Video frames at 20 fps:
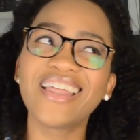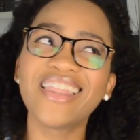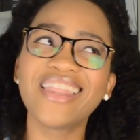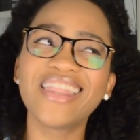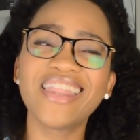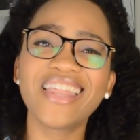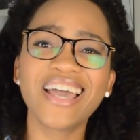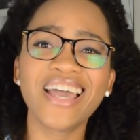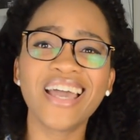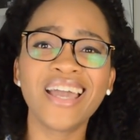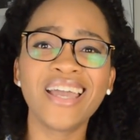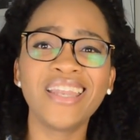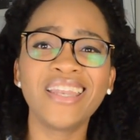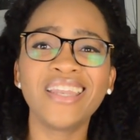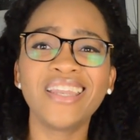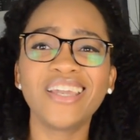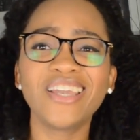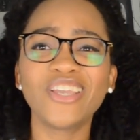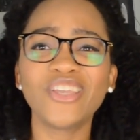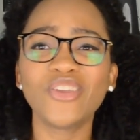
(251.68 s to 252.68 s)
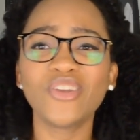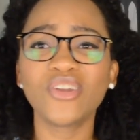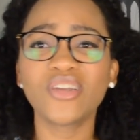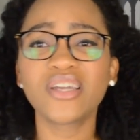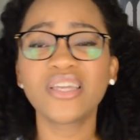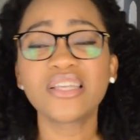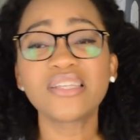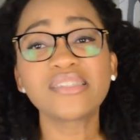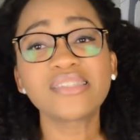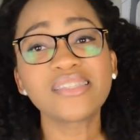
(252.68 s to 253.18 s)
then you're
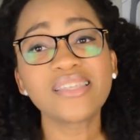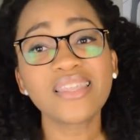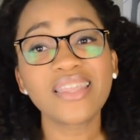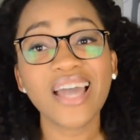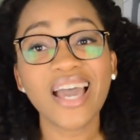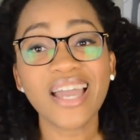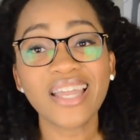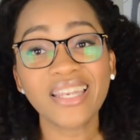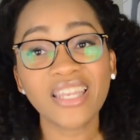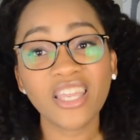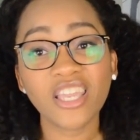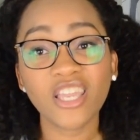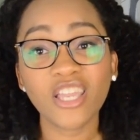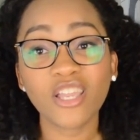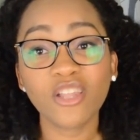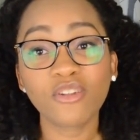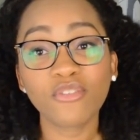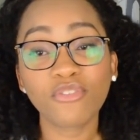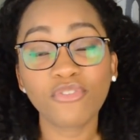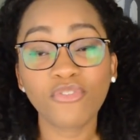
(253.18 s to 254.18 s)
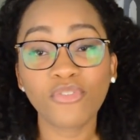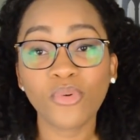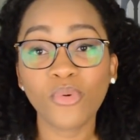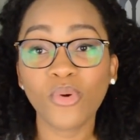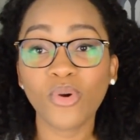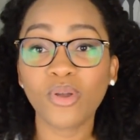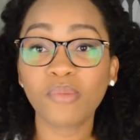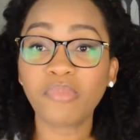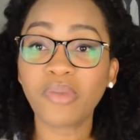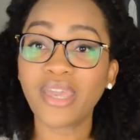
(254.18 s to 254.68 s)
going to see that need
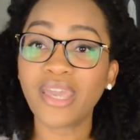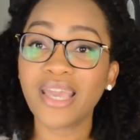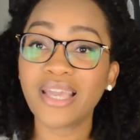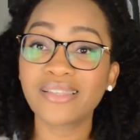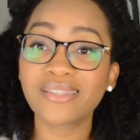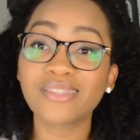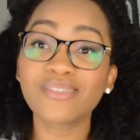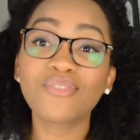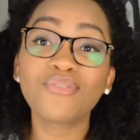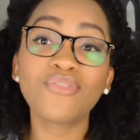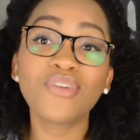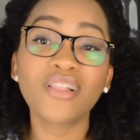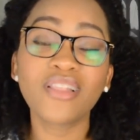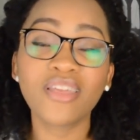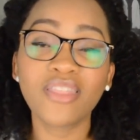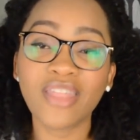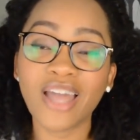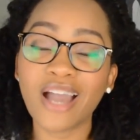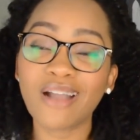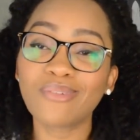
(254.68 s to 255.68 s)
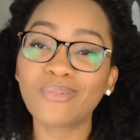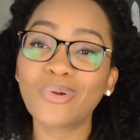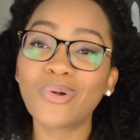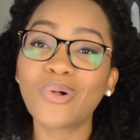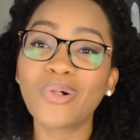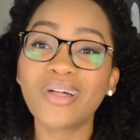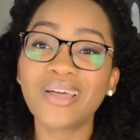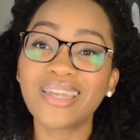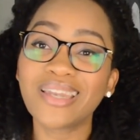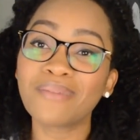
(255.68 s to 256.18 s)
for PAs to fill in that
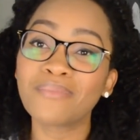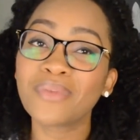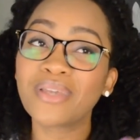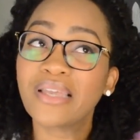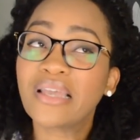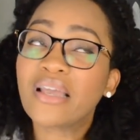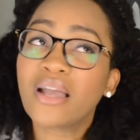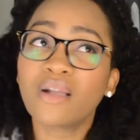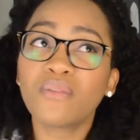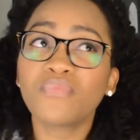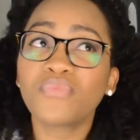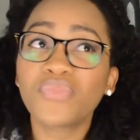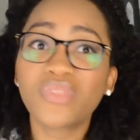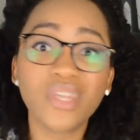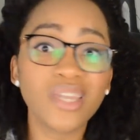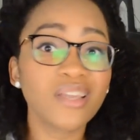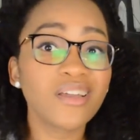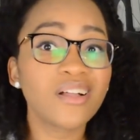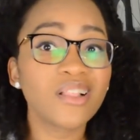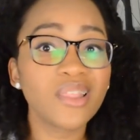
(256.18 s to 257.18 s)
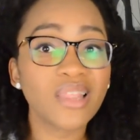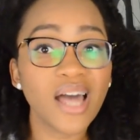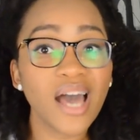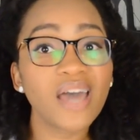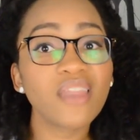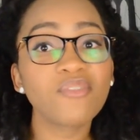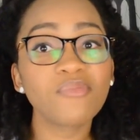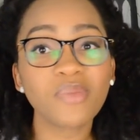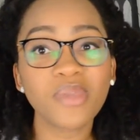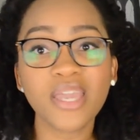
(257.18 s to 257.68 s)
role. And I'm, I think a
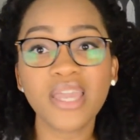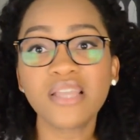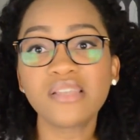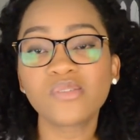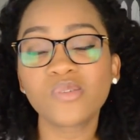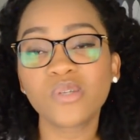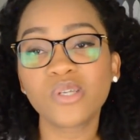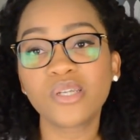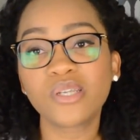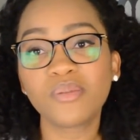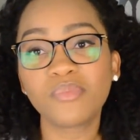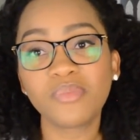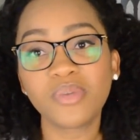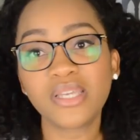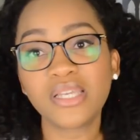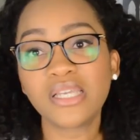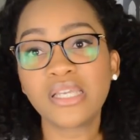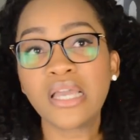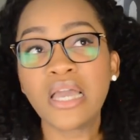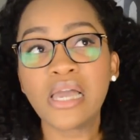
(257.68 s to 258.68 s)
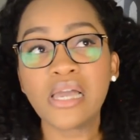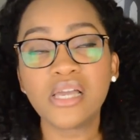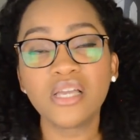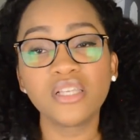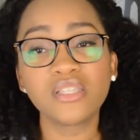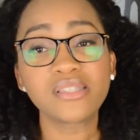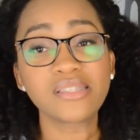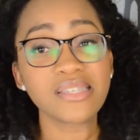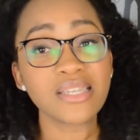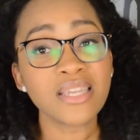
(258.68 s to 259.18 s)
lot of PAs are going to be
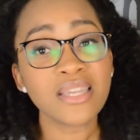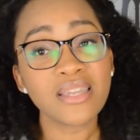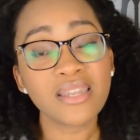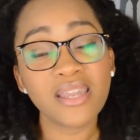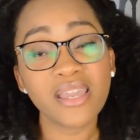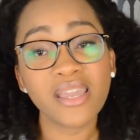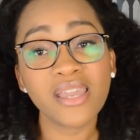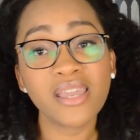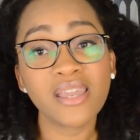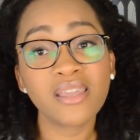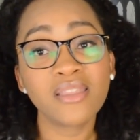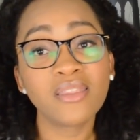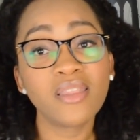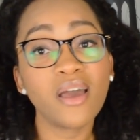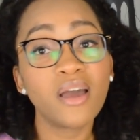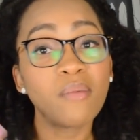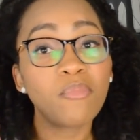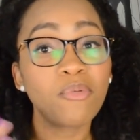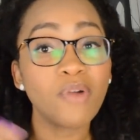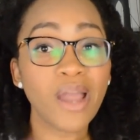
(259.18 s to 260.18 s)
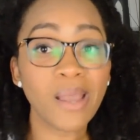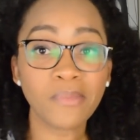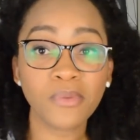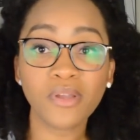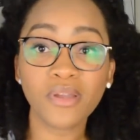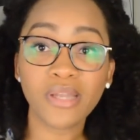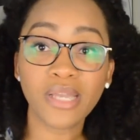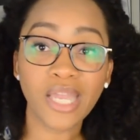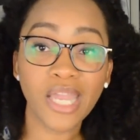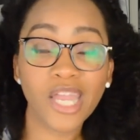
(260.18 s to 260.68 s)
seen in a
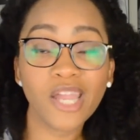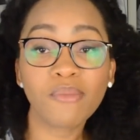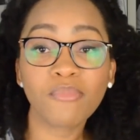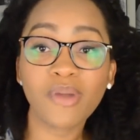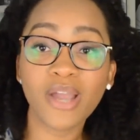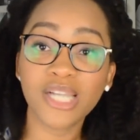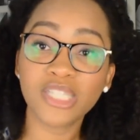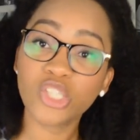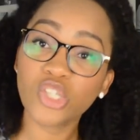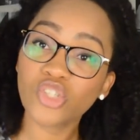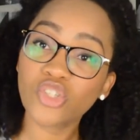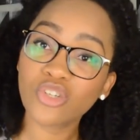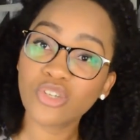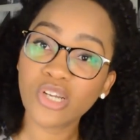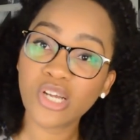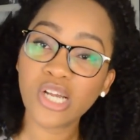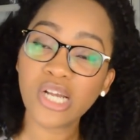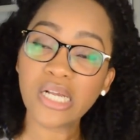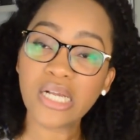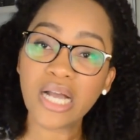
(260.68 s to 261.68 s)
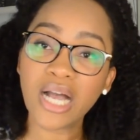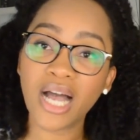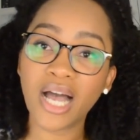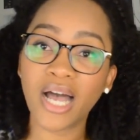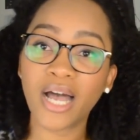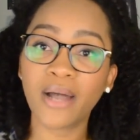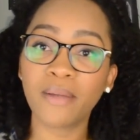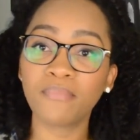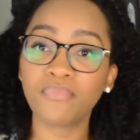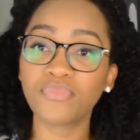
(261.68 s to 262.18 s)
primary care practitioner
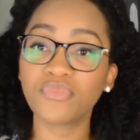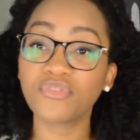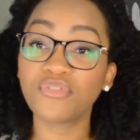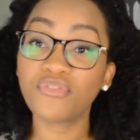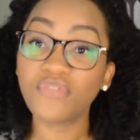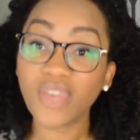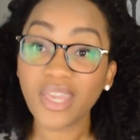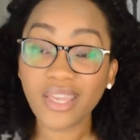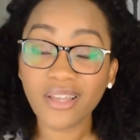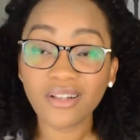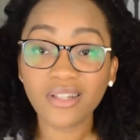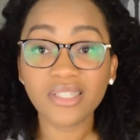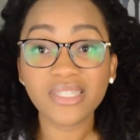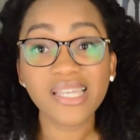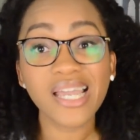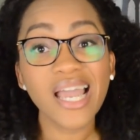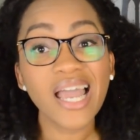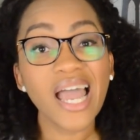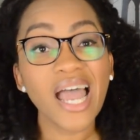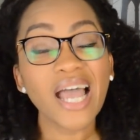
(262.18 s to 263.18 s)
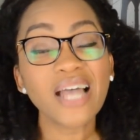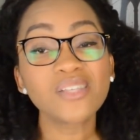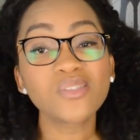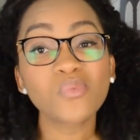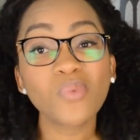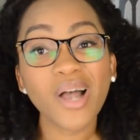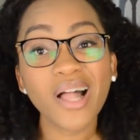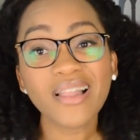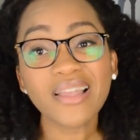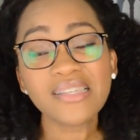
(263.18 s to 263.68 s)
um, field, as
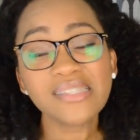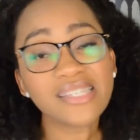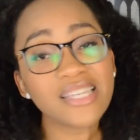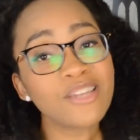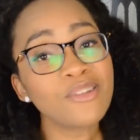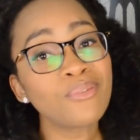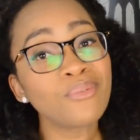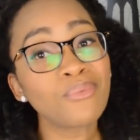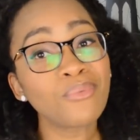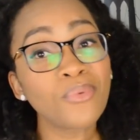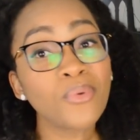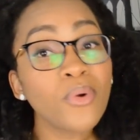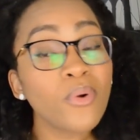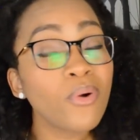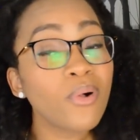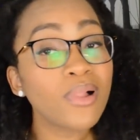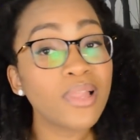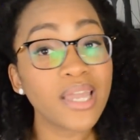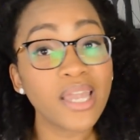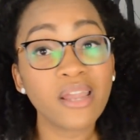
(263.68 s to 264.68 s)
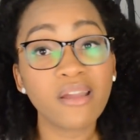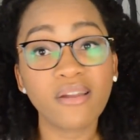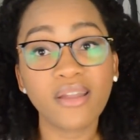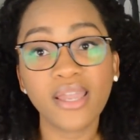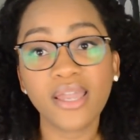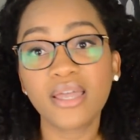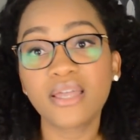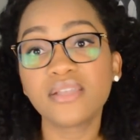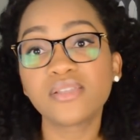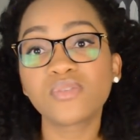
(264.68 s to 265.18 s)
well as in rural
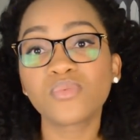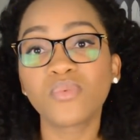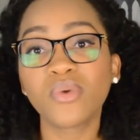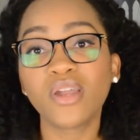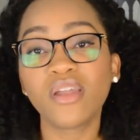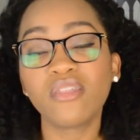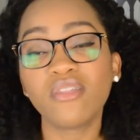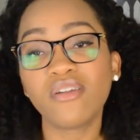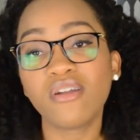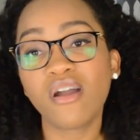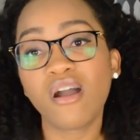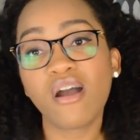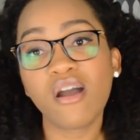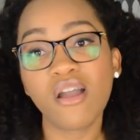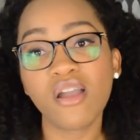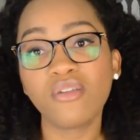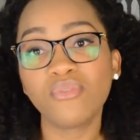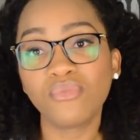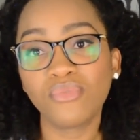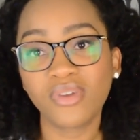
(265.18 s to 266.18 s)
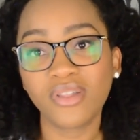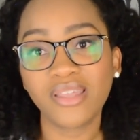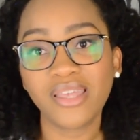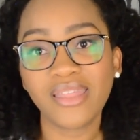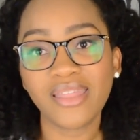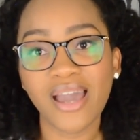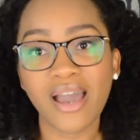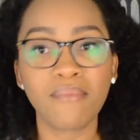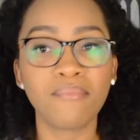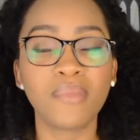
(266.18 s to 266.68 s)
areas where there aren't really
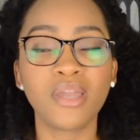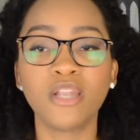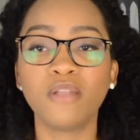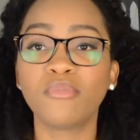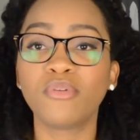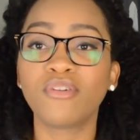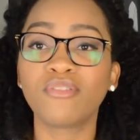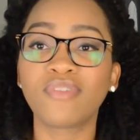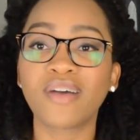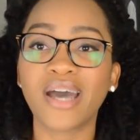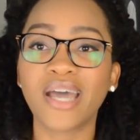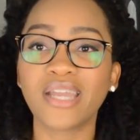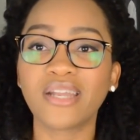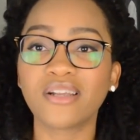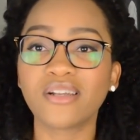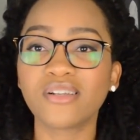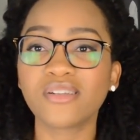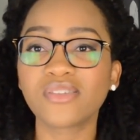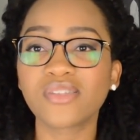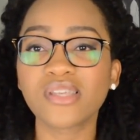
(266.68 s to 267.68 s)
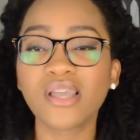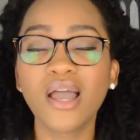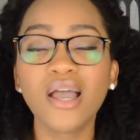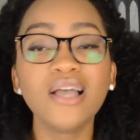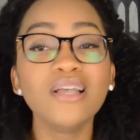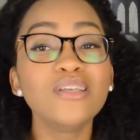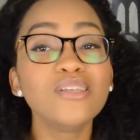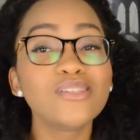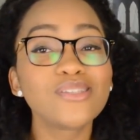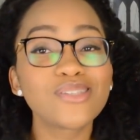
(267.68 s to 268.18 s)
that many providers.
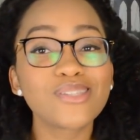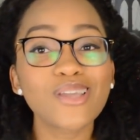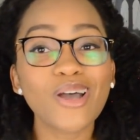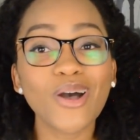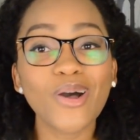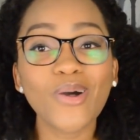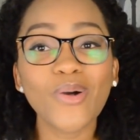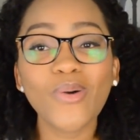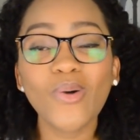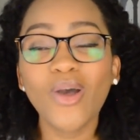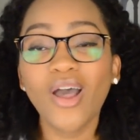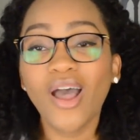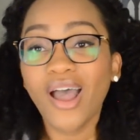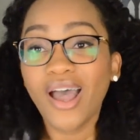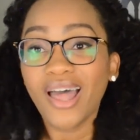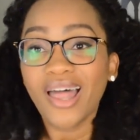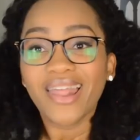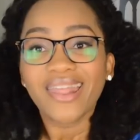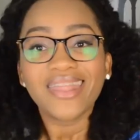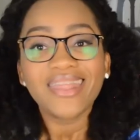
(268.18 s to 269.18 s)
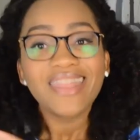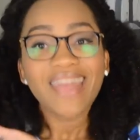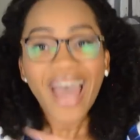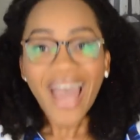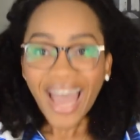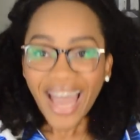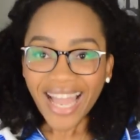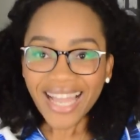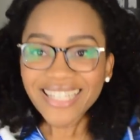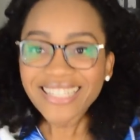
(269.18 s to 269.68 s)
So
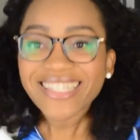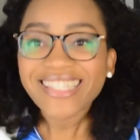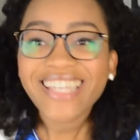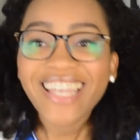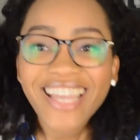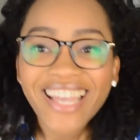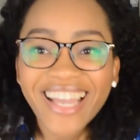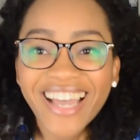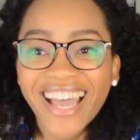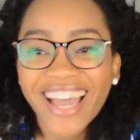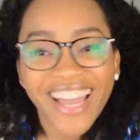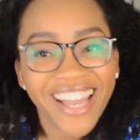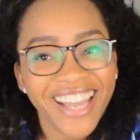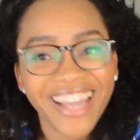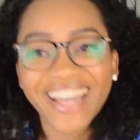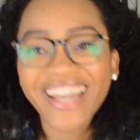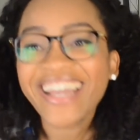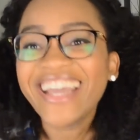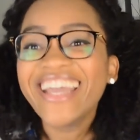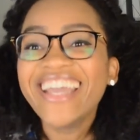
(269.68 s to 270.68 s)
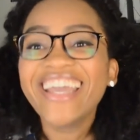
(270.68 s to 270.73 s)
that